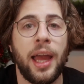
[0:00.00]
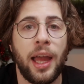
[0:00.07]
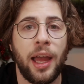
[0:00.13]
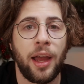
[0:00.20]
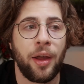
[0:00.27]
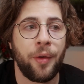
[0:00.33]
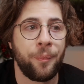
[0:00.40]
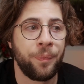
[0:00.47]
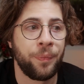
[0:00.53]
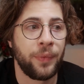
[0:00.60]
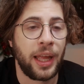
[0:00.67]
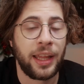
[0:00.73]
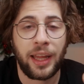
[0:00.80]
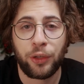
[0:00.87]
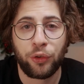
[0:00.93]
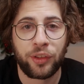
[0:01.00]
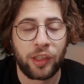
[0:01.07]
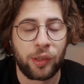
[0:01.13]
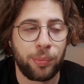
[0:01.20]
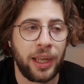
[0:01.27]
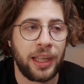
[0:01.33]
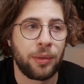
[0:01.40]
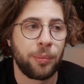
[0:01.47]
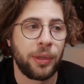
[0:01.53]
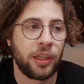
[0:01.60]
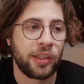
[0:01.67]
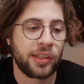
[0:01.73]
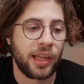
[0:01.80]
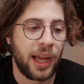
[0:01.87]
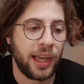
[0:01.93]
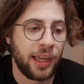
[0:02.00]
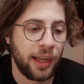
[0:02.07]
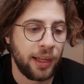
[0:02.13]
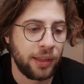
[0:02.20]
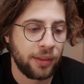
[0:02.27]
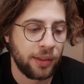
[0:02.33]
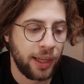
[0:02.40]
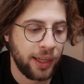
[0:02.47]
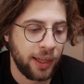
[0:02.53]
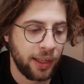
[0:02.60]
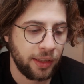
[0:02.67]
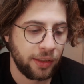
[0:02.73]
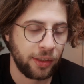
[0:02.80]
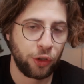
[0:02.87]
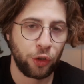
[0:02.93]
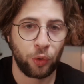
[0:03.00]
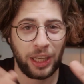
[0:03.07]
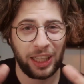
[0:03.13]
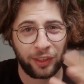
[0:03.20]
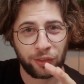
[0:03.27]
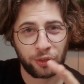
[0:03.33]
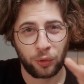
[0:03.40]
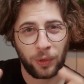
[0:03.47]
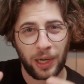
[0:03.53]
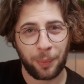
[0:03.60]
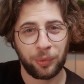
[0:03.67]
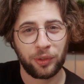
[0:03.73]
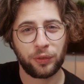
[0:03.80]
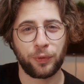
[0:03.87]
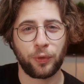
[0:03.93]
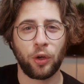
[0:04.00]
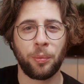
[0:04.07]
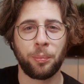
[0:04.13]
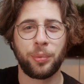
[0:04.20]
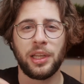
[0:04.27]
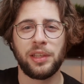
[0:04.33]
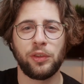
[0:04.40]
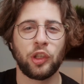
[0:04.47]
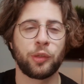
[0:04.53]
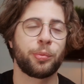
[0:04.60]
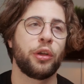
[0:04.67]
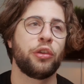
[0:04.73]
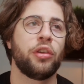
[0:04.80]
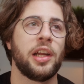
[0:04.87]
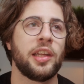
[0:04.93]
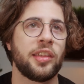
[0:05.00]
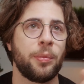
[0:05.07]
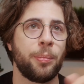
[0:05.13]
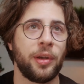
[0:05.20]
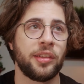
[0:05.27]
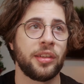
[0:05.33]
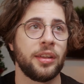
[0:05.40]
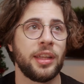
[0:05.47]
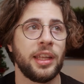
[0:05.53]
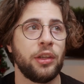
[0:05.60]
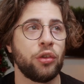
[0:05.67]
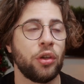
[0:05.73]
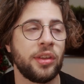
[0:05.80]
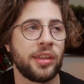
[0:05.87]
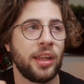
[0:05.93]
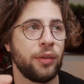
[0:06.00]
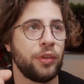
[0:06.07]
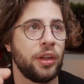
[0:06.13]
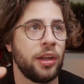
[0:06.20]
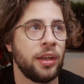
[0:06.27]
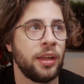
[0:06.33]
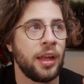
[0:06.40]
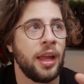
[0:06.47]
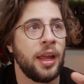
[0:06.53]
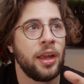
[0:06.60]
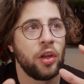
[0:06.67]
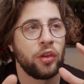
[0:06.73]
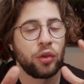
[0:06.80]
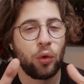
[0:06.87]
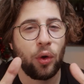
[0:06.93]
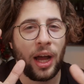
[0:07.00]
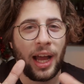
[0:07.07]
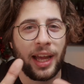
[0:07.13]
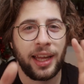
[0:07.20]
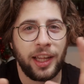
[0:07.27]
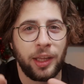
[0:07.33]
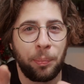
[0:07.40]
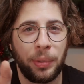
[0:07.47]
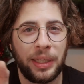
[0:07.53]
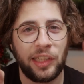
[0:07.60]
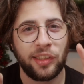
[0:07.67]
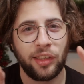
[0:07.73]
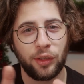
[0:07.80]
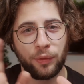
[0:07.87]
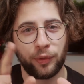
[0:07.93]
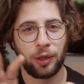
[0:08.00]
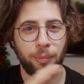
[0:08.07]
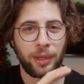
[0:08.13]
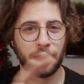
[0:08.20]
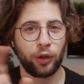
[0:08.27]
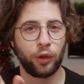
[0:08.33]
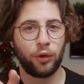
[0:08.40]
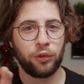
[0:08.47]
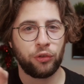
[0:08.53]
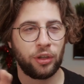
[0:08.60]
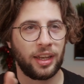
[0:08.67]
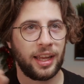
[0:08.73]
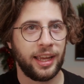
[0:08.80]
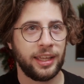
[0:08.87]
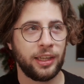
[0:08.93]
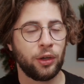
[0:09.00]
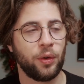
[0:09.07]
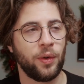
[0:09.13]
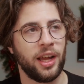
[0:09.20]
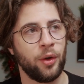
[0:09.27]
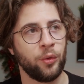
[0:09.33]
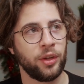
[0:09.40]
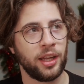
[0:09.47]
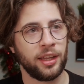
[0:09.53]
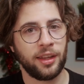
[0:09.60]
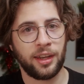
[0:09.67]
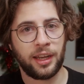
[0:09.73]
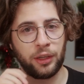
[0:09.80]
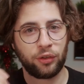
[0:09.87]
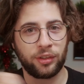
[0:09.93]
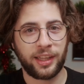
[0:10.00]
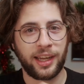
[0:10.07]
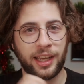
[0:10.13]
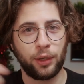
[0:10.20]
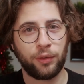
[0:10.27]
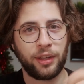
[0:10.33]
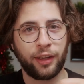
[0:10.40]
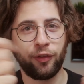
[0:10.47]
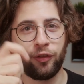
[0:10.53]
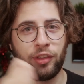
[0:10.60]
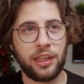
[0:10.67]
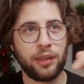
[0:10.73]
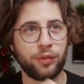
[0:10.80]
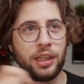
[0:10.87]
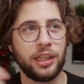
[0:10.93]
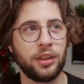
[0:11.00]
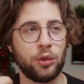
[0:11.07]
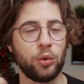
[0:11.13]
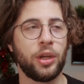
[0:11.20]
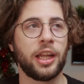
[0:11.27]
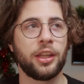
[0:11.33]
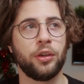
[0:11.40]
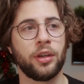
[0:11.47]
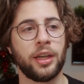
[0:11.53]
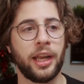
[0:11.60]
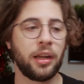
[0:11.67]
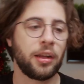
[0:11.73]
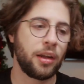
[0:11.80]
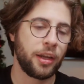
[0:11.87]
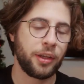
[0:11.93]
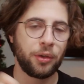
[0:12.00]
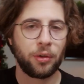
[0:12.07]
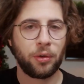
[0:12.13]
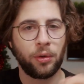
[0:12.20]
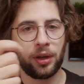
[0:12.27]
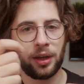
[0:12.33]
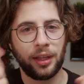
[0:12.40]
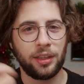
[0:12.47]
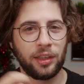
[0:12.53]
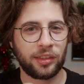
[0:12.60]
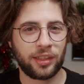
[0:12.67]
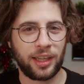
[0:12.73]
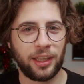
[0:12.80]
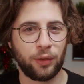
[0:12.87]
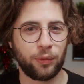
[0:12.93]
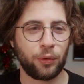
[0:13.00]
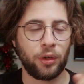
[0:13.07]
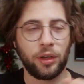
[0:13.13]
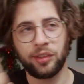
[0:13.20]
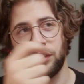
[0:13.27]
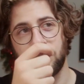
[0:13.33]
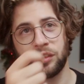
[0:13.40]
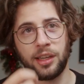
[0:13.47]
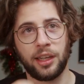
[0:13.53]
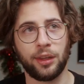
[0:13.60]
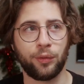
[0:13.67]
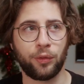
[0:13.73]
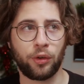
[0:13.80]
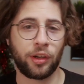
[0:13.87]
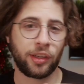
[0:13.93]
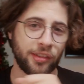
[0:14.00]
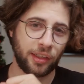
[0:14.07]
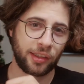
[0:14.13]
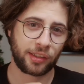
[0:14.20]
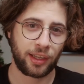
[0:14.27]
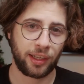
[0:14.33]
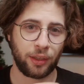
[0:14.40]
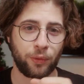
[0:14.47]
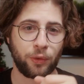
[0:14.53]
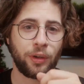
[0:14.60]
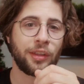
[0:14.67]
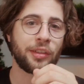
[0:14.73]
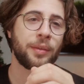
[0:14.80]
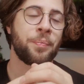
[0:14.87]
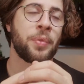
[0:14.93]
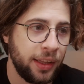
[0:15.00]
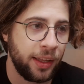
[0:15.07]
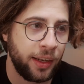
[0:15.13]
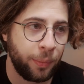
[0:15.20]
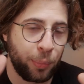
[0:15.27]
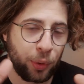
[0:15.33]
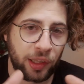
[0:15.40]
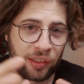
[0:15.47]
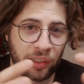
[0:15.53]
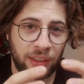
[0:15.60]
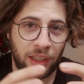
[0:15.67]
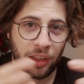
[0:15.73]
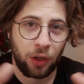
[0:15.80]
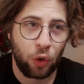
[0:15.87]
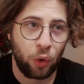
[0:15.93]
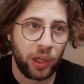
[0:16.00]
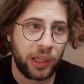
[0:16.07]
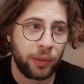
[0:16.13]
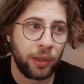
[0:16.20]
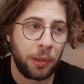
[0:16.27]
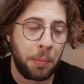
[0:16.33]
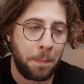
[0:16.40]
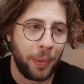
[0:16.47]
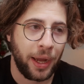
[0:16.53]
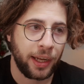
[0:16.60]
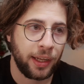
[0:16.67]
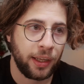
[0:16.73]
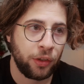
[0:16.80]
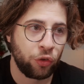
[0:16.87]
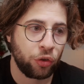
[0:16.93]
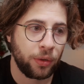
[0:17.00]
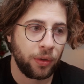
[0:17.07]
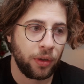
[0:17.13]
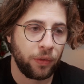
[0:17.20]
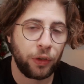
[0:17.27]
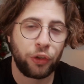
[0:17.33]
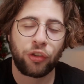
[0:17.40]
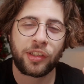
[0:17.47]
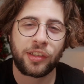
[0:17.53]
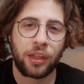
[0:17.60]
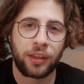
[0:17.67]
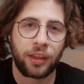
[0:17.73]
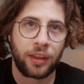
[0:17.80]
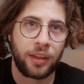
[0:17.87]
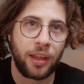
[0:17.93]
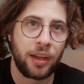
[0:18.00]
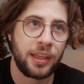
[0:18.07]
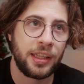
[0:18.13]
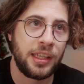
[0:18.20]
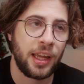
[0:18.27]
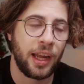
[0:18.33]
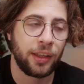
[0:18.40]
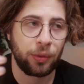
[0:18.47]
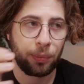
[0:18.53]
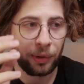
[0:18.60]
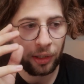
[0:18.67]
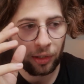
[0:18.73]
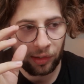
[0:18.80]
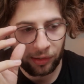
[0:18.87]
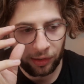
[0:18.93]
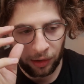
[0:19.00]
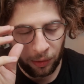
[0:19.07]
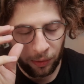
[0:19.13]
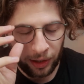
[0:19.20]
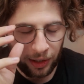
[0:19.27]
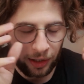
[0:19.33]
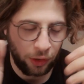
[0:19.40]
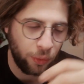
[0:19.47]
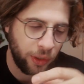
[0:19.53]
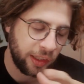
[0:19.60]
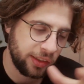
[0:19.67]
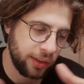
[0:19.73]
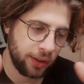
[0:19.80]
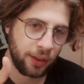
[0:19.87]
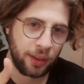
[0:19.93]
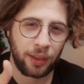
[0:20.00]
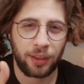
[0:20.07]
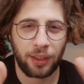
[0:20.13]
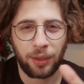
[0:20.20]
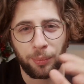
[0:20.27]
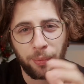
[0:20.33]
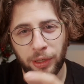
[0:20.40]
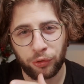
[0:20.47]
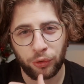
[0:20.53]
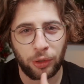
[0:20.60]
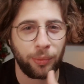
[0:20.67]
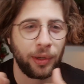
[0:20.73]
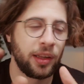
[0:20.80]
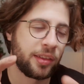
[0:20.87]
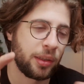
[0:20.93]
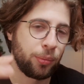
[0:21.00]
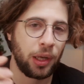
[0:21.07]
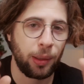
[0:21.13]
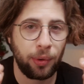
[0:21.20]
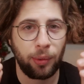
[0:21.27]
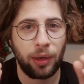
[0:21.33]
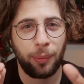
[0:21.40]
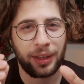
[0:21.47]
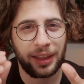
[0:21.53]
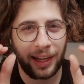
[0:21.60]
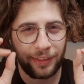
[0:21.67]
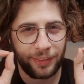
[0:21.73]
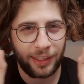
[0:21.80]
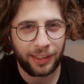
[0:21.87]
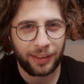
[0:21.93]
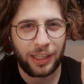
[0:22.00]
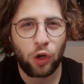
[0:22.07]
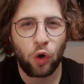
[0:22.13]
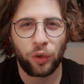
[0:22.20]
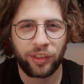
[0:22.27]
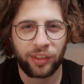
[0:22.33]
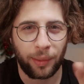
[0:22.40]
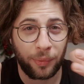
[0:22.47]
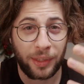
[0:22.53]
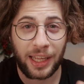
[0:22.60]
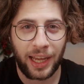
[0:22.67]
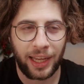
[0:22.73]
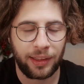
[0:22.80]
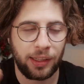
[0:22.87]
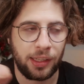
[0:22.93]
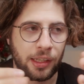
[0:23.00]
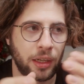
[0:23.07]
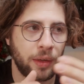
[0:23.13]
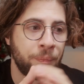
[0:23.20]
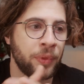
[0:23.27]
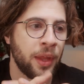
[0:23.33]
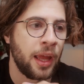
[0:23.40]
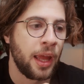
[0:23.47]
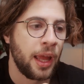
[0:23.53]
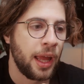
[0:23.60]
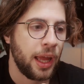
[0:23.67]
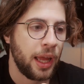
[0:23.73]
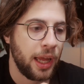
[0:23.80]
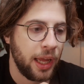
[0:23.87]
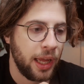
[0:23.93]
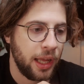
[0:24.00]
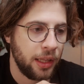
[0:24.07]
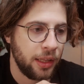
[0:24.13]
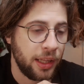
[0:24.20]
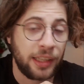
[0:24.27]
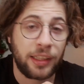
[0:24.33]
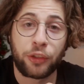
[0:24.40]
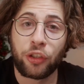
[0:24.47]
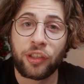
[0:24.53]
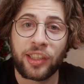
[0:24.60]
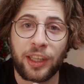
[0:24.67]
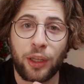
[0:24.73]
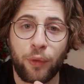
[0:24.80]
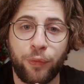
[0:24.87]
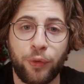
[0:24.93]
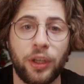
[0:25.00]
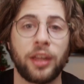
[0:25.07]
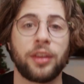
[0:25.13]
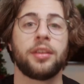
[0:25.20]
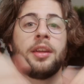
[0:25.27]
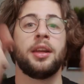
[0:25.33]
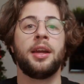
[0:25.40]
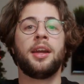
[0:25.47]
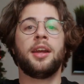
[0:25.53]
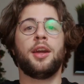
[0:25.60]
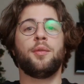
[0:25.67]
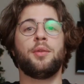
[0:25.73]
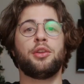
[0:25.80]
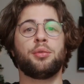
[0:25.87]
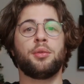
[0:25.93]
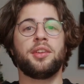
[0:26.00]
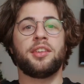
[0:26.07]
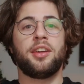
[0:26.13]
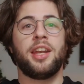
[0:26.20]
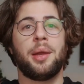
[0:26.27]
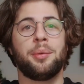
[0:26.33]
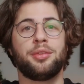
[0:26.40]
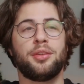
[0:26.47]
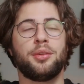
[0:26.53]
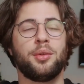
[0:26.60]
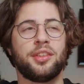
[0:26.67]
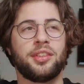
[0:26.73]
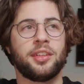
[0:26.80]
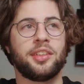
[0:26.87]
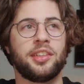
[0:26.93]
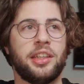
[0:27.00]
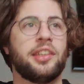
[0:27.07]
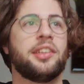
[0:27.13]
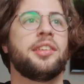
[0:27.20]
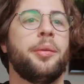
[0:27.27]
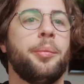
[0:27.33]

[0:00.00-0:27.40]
And I just explained, because I had like scraps from previous projects and presentations I've done. So I had pieces of the methodology lying around, and then I just kind of weaved it together, like, okay, this kind of works, this kind of works, this kind of works, and then presented a coherent package, which is not done yet because, I need to extend it and measurements and blah, blah, blah, but like the concept, the idea. And then she signed off on it, which was an absolute success.